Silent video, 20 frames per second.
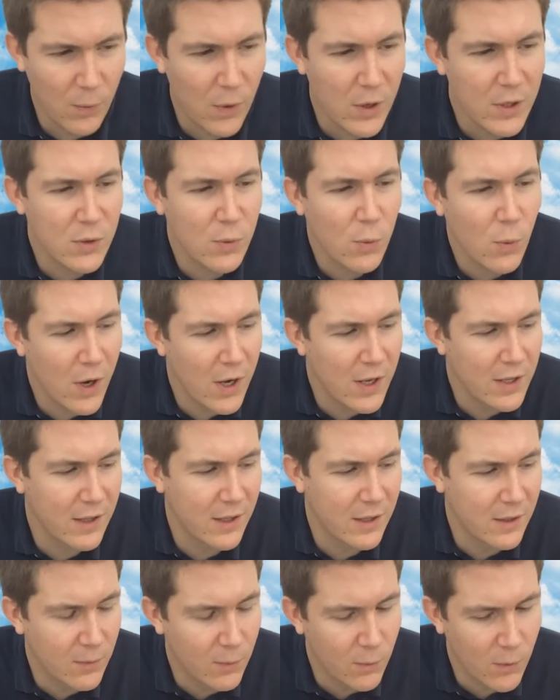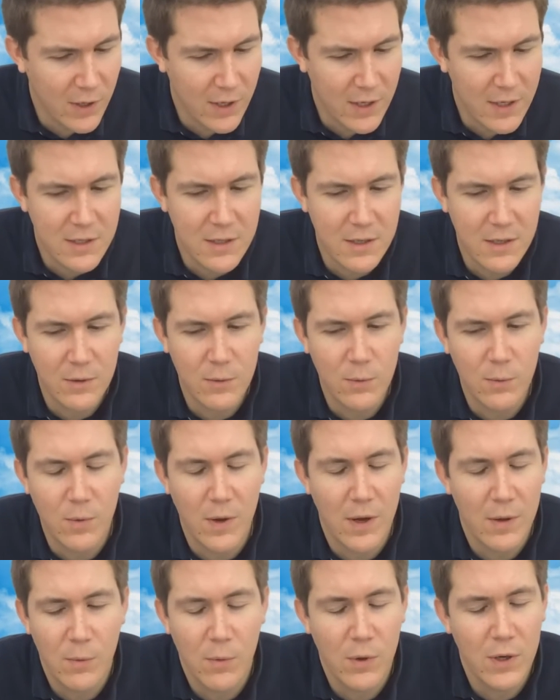what's worth it and what isn't it
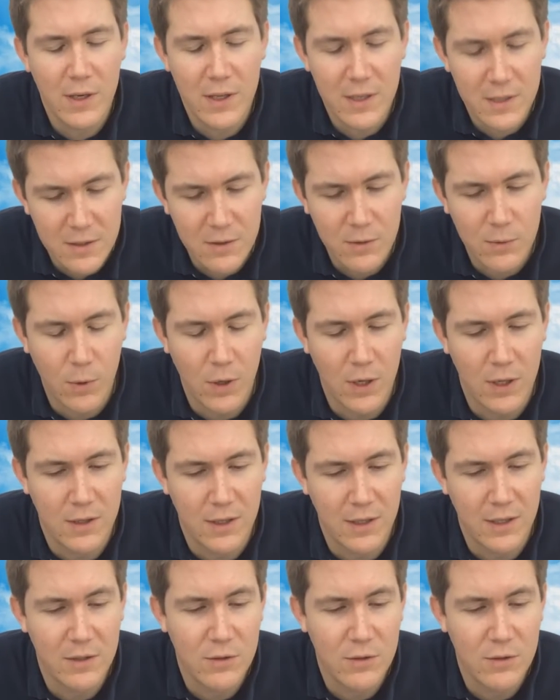uh, what isn't worth it?